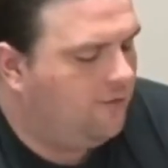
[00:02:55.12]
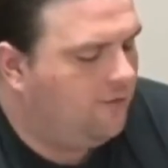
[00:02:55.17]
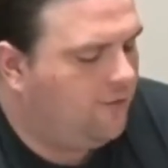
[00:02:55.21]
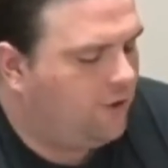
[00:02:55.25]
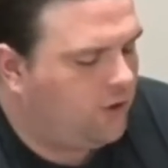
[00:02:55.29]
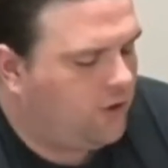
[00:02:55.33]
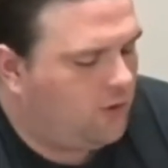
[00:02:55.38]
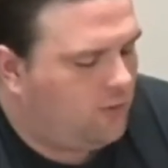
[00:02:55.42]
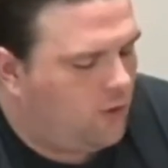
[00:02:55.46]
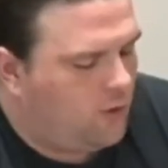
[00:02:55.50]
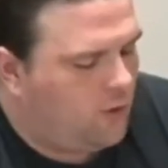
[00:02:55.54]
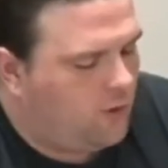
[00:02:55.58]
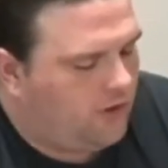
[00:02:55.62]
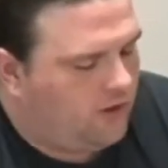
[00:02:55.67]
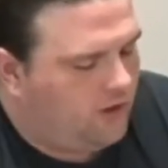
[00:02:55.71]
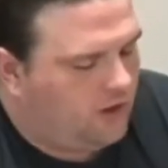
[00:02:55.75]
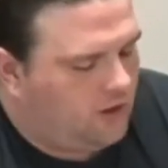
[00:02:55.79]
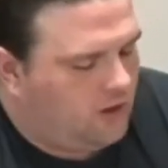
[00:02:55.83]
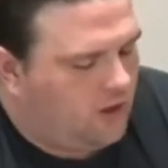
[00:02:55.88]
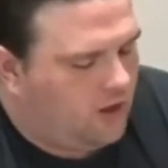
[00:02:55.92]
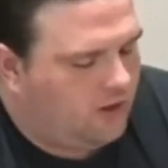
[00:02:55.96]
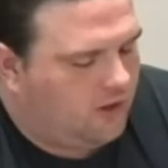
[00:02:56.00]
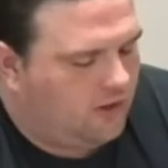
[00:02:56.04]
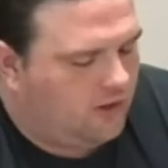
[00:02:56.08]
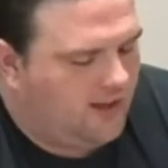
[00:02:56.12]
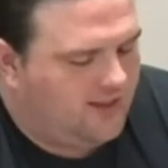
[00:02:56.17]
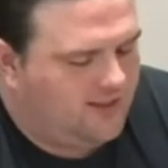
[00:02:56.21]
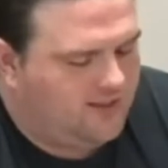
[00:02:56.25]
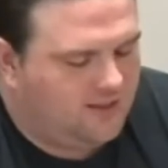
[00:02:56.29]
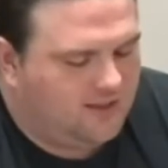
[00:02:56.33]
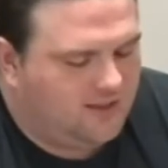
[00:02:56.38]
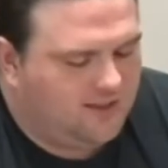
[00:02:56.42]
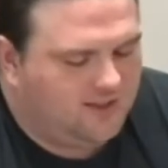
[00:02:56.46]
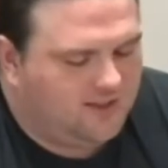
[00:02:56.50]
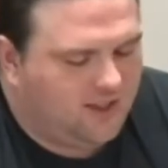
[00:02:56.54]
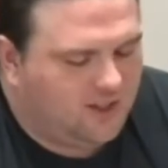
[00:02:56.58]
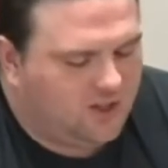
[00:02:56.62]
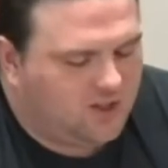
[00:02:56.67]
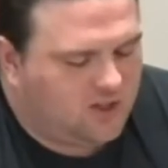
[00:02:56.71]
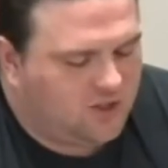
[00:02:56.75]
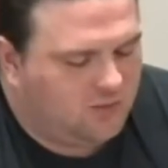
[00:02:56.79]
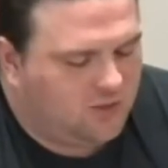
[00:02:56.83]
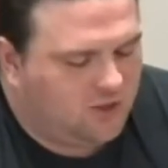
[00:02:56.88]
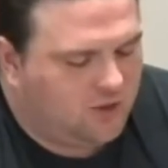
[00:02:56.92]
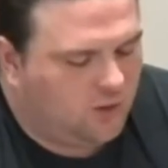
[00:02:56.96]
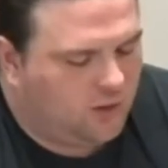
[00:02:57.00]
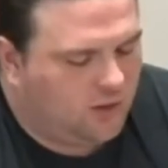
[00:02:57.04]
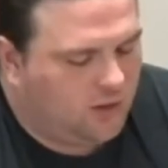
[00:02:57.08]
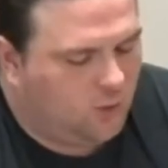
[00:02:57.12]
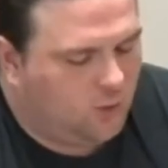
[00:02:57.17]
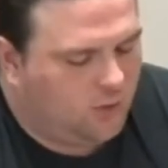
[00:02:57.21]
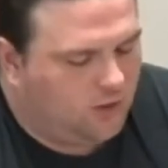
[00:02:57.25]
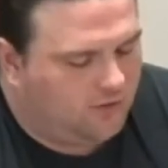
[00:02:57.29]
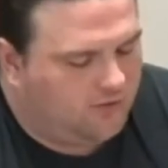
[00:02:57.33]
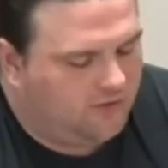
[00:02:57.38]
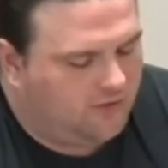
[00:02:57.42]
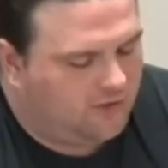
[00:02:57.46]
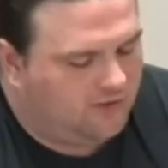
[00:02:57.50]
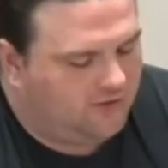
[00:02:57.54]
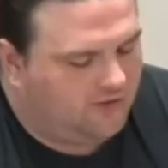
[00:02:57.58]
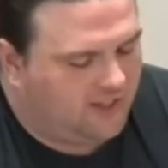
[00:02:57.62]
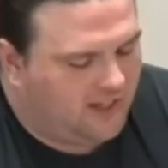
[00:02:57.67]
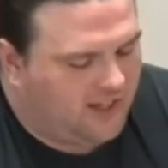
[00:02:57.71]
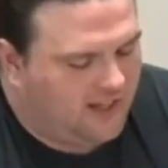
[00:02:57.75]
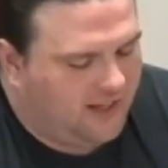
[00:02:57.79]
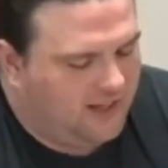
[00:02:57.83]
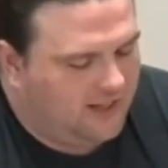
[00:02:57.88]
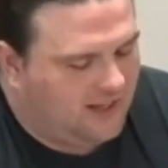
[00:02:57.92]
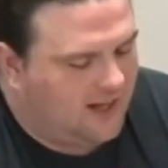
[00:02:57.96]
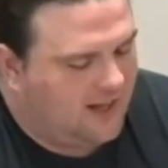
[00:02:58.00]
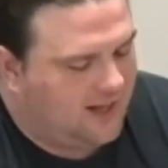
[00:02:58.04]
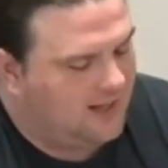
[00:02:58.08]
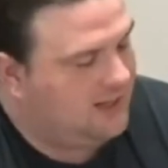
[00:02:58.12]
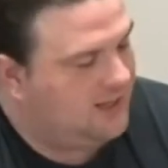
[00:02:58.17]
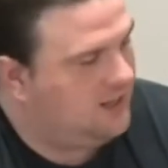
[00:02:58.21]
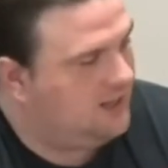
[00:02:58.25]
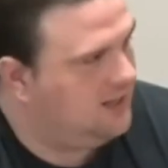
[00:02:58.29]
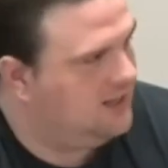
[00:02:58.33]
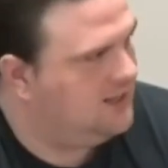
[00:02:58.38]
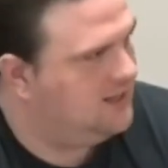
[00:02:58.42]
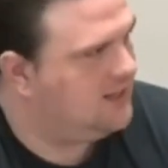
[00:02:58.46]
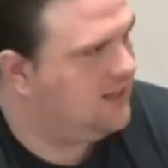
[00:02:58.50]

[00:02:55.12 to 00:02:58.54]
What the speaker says: Furthermore, the law creates a distinction between willful flight, i.e.